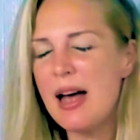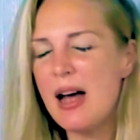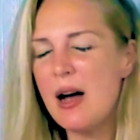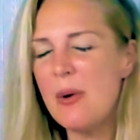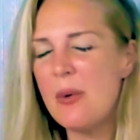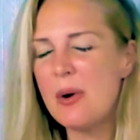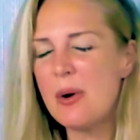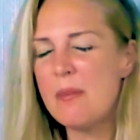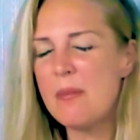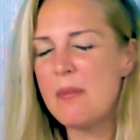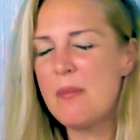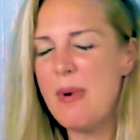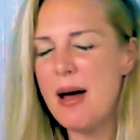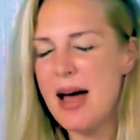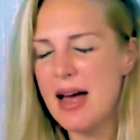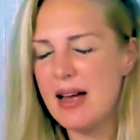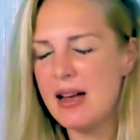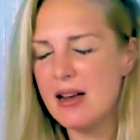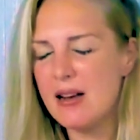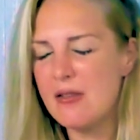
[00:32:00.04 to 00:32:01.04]
power
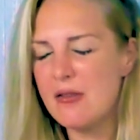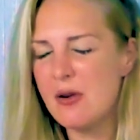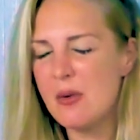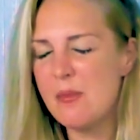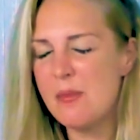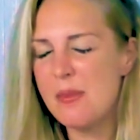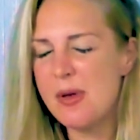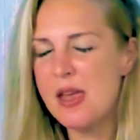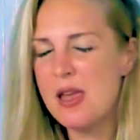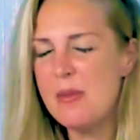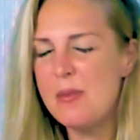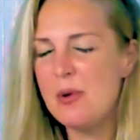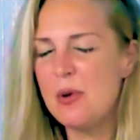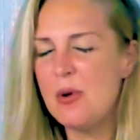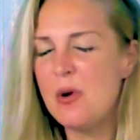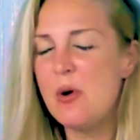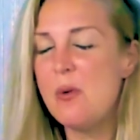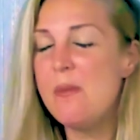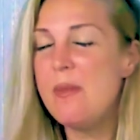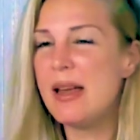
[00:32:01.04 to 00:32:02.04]
back from
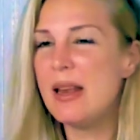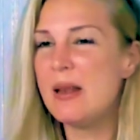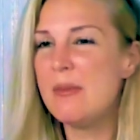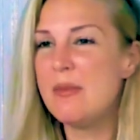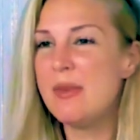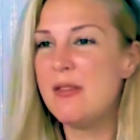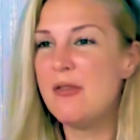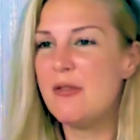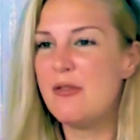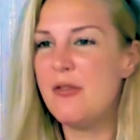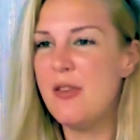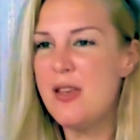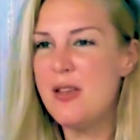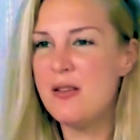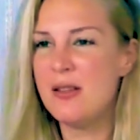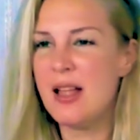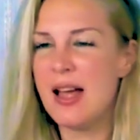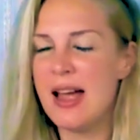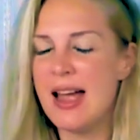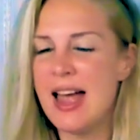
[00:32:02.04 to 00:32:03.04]
people who made me
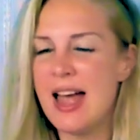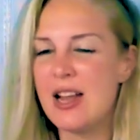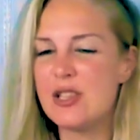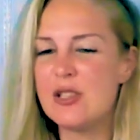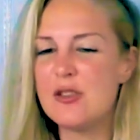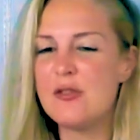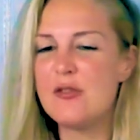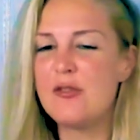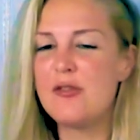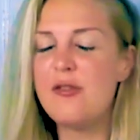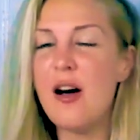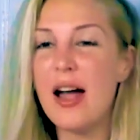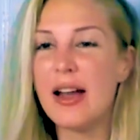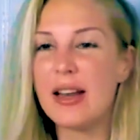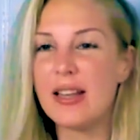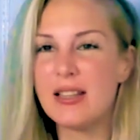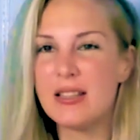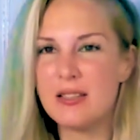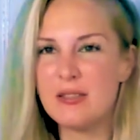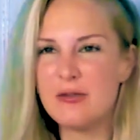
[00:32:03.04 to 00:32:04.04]
feel I had to
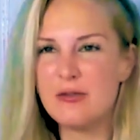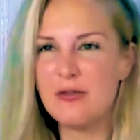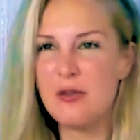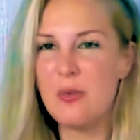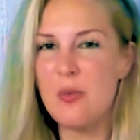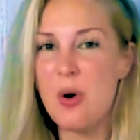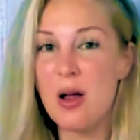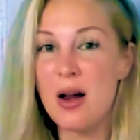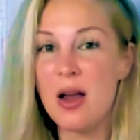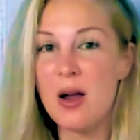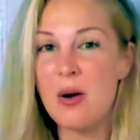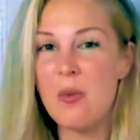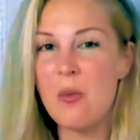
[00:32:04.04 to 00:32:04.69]
fight for what I